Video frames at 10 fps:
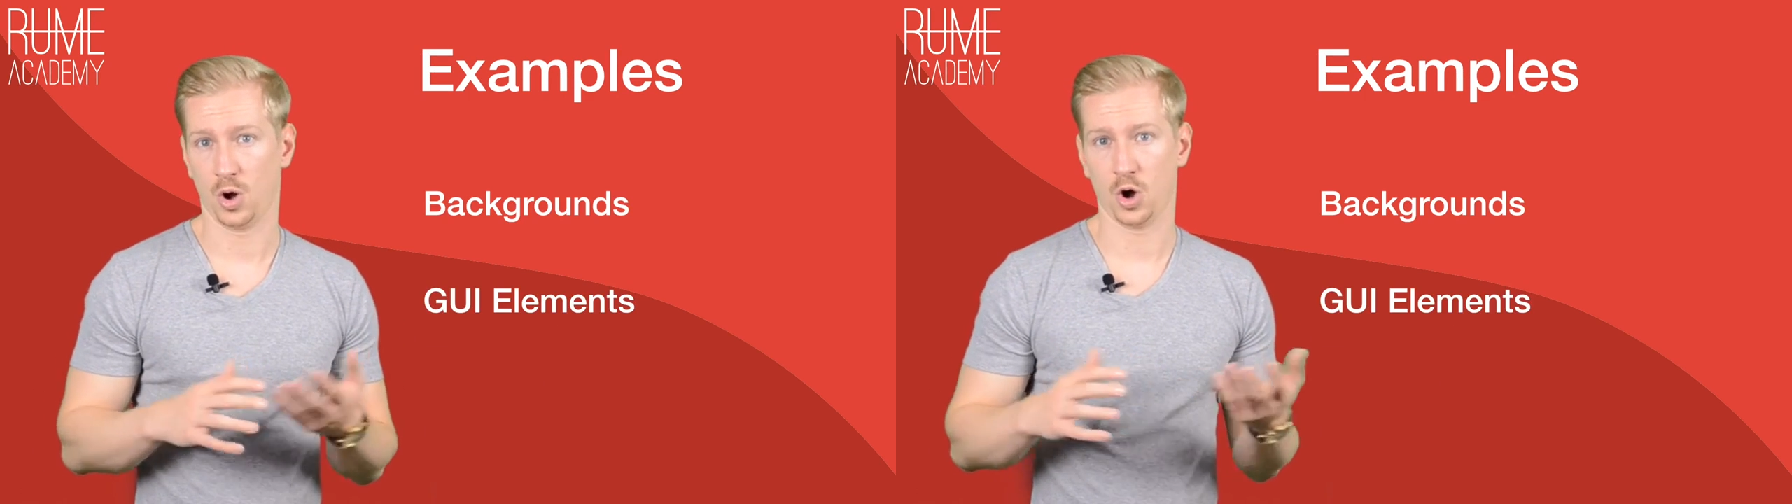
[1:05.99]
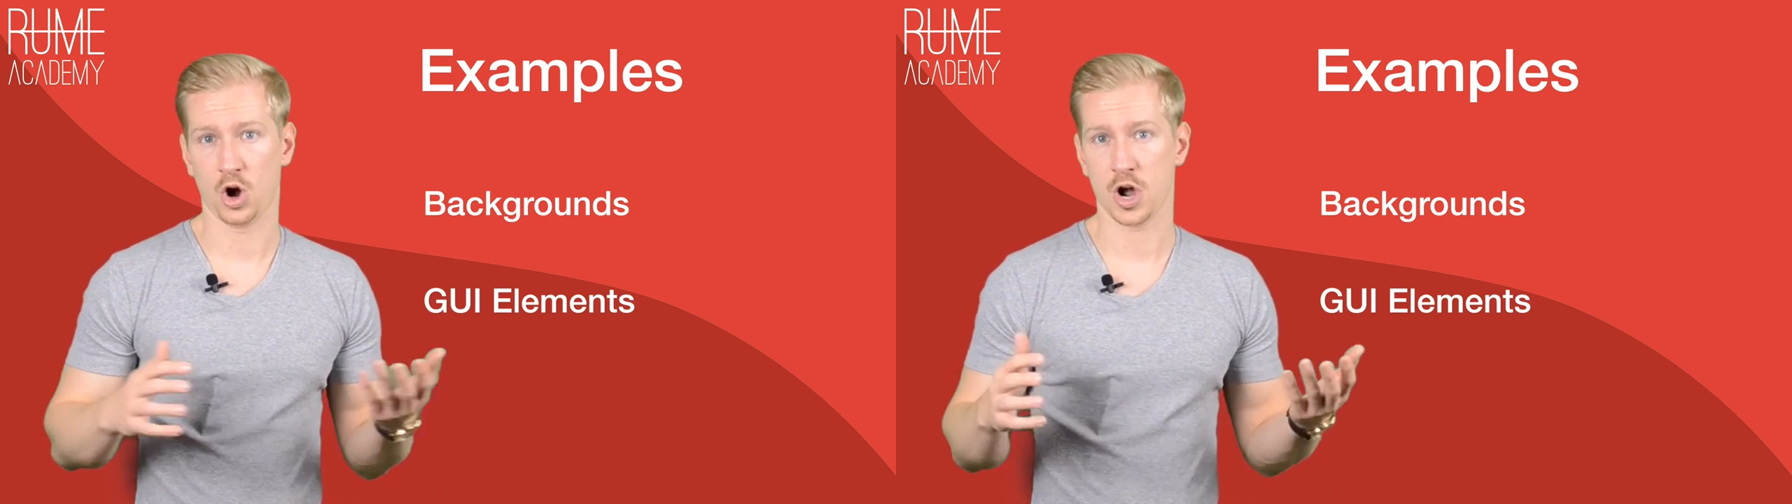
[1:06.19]

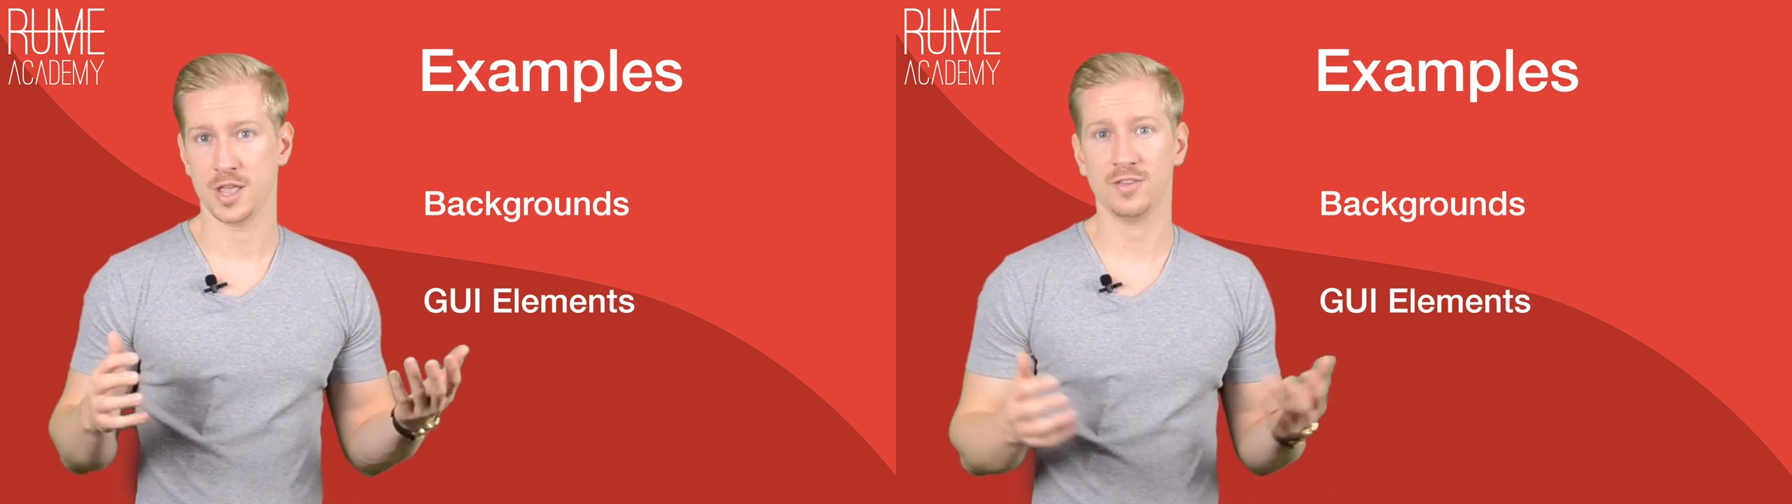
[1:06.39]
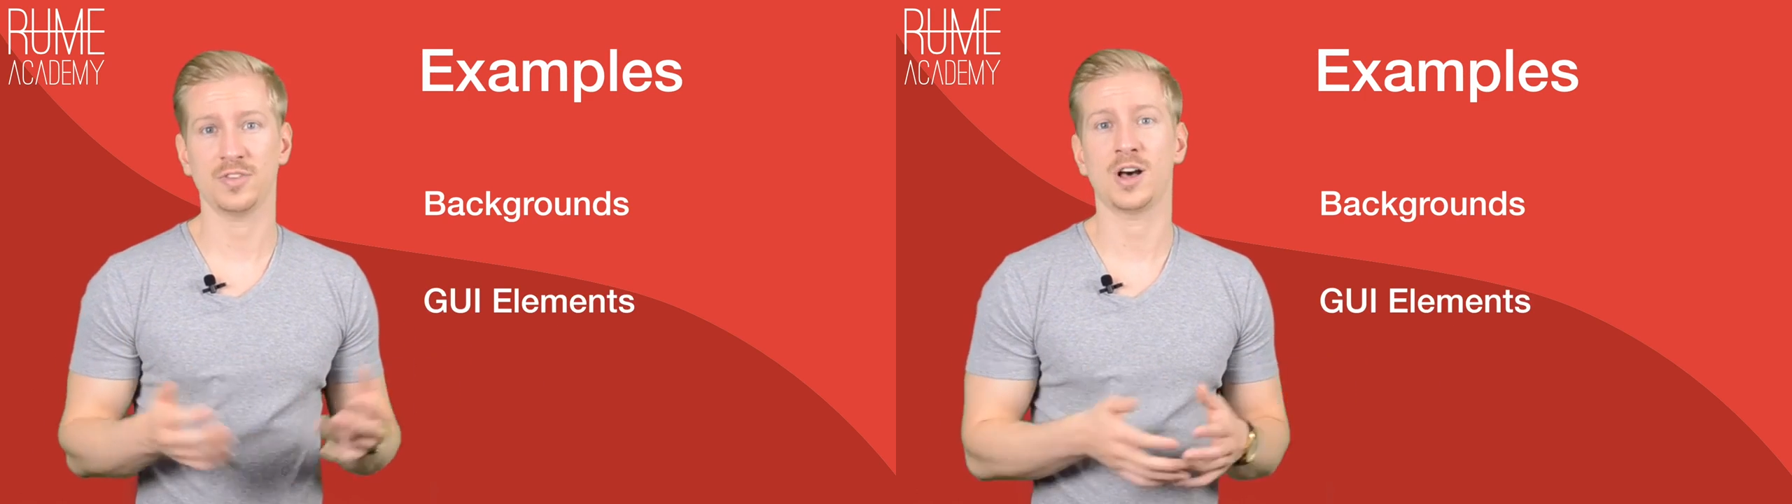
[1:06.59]

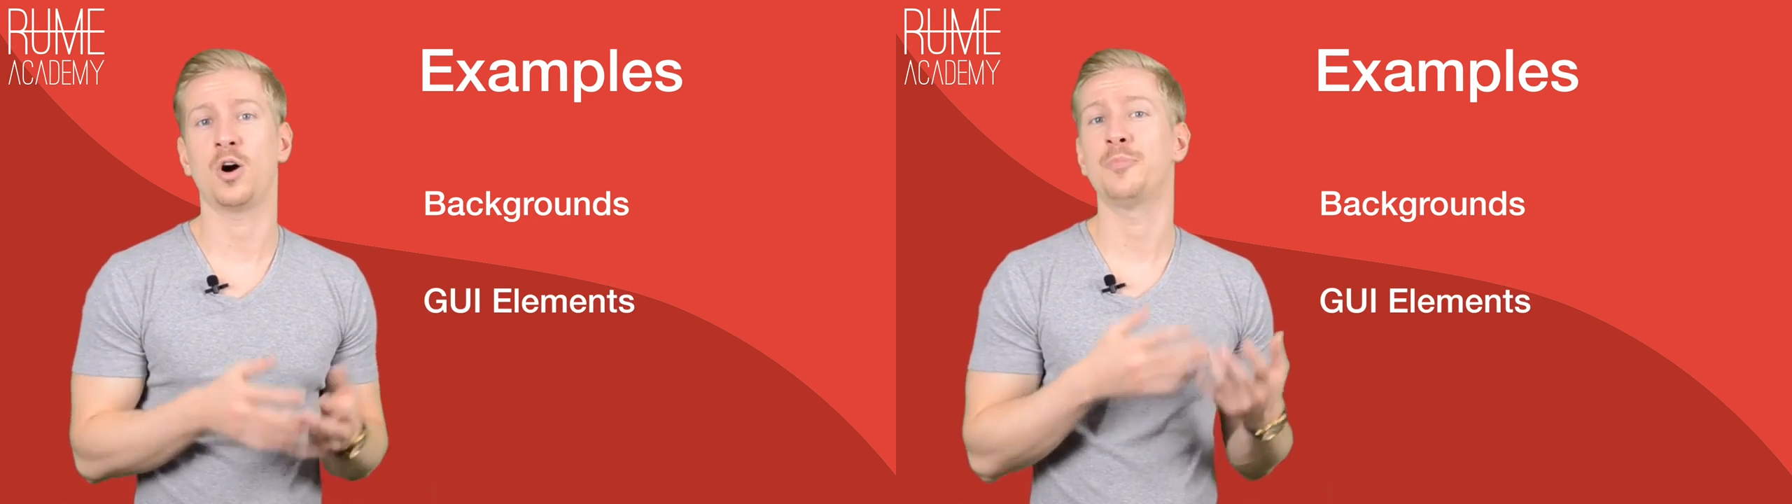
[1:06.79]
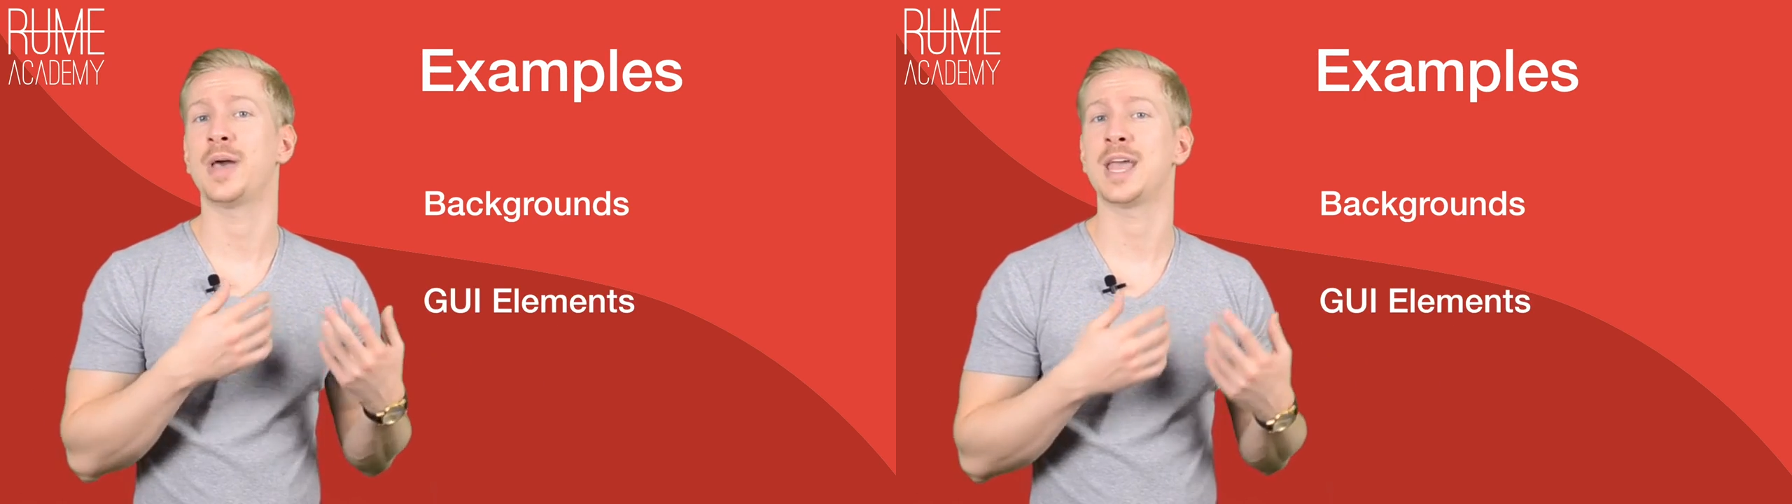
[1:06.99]
or even
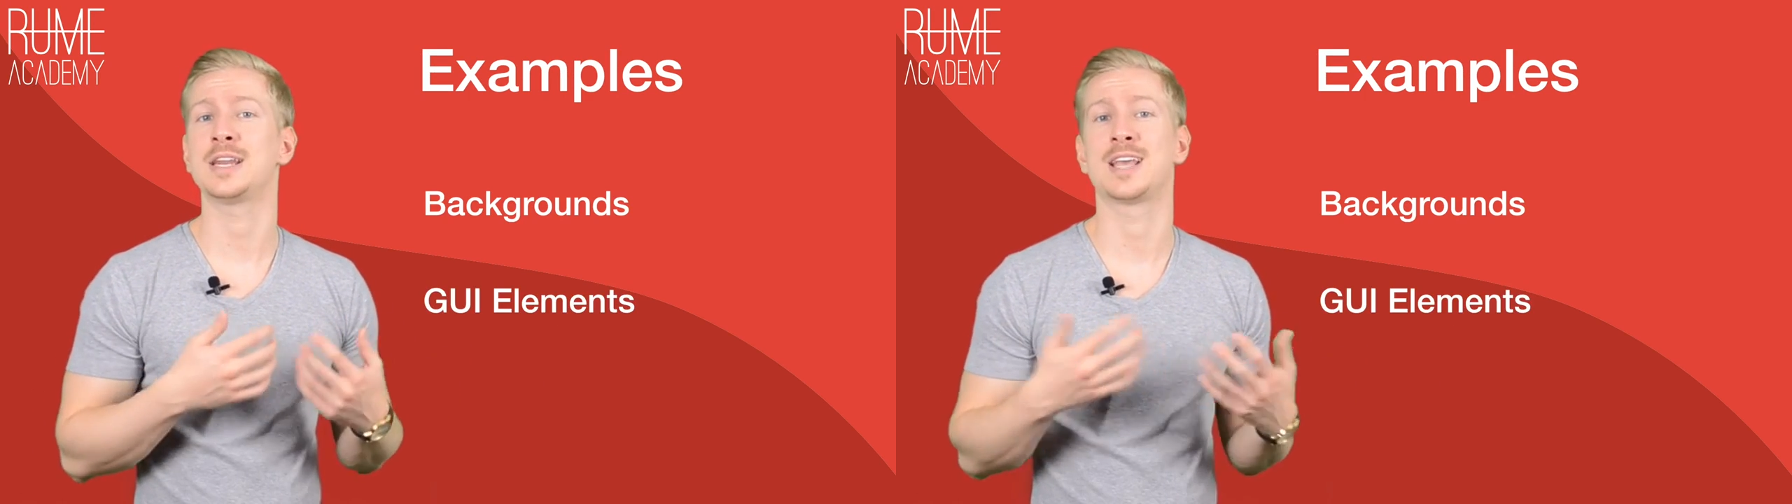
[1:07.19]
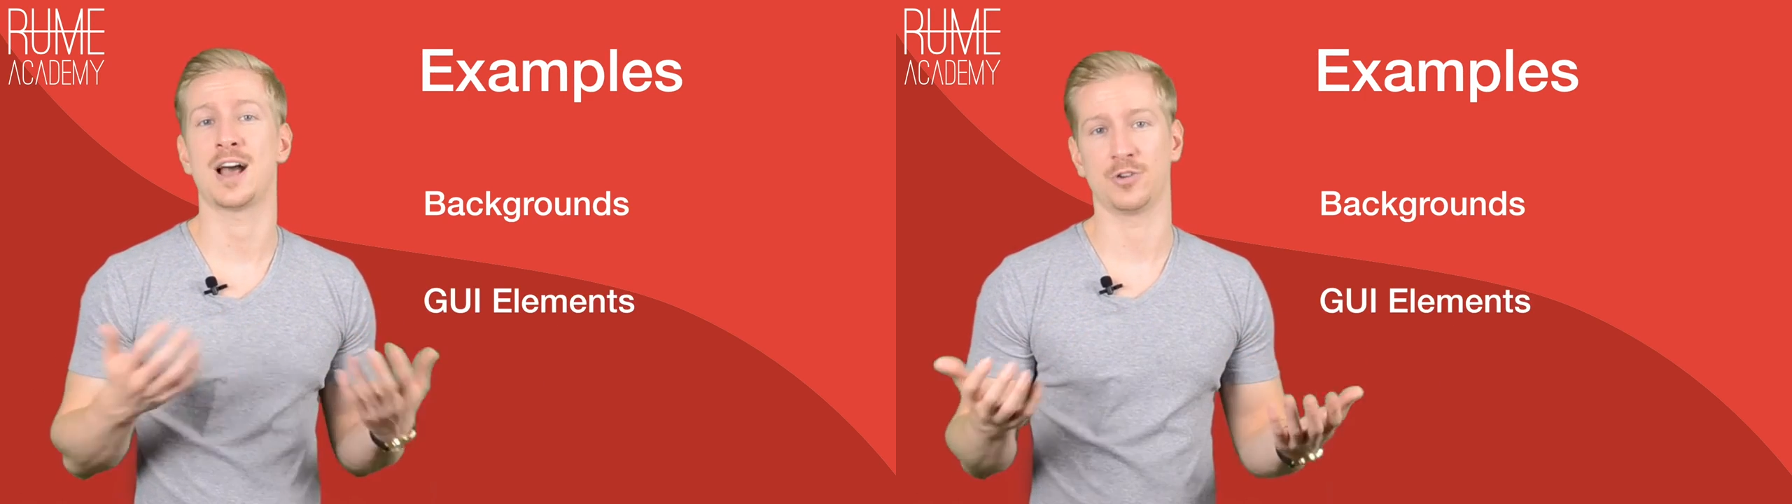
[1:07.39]
our
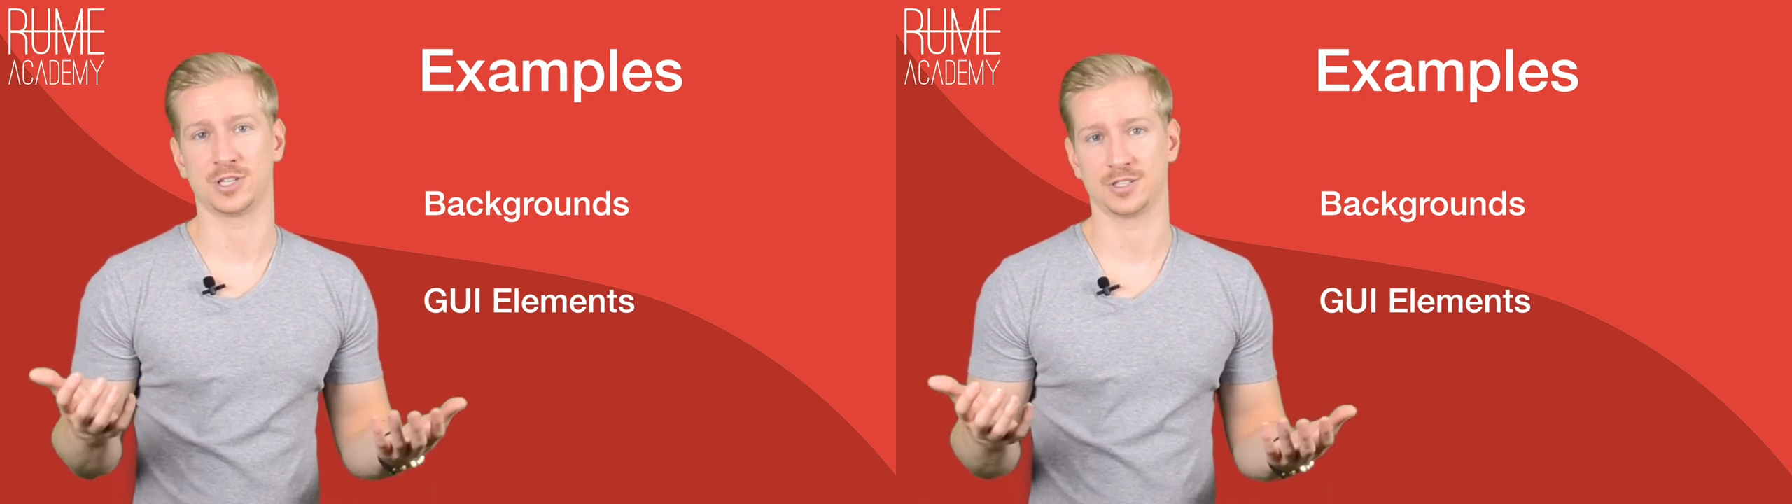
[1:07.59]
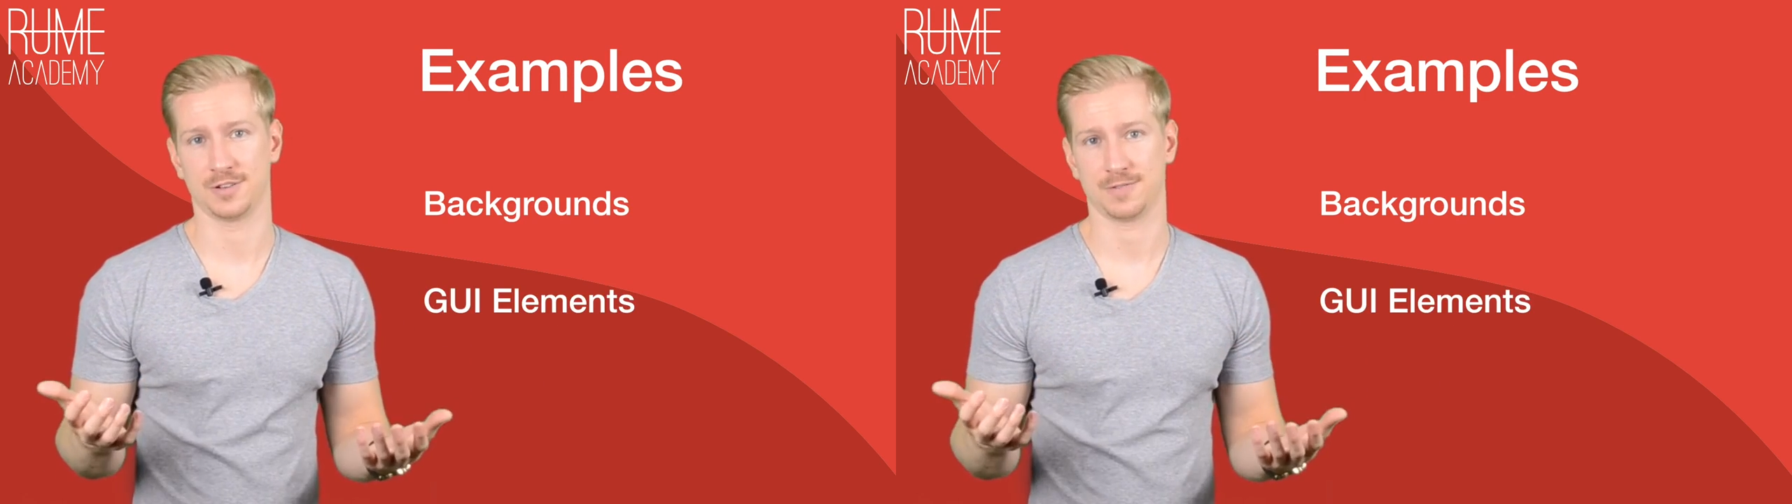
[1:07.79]
main
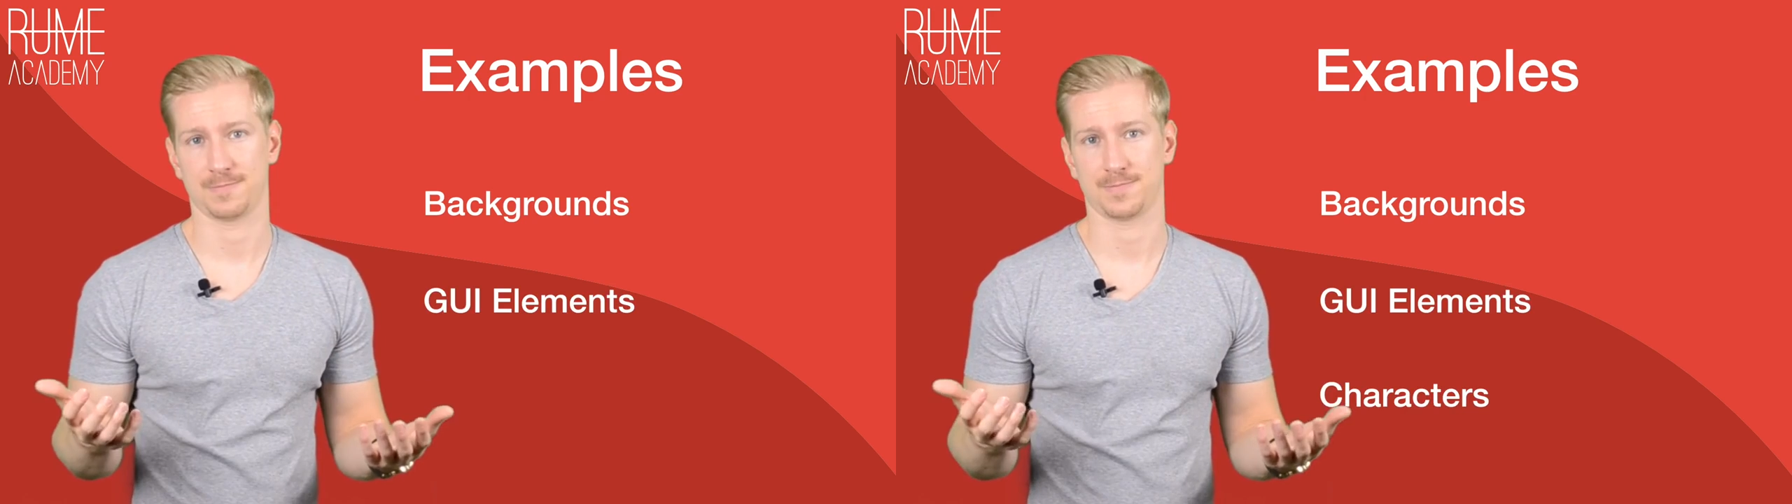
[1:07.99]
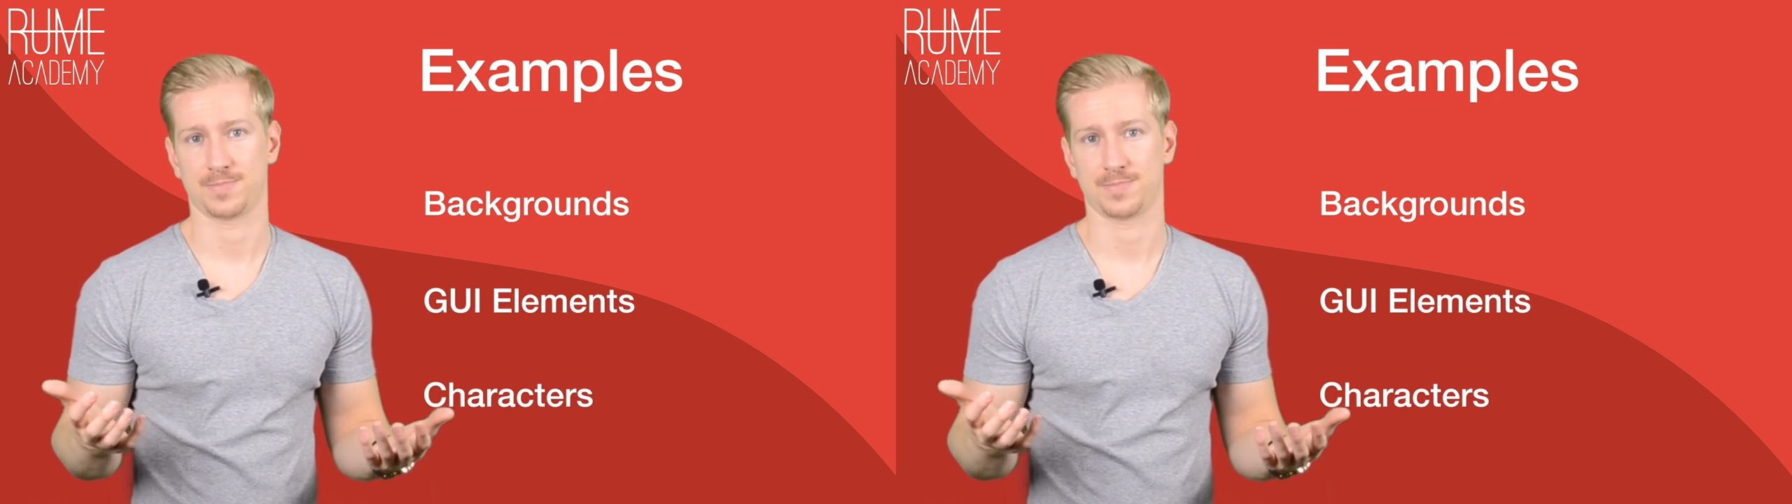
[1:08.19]
character.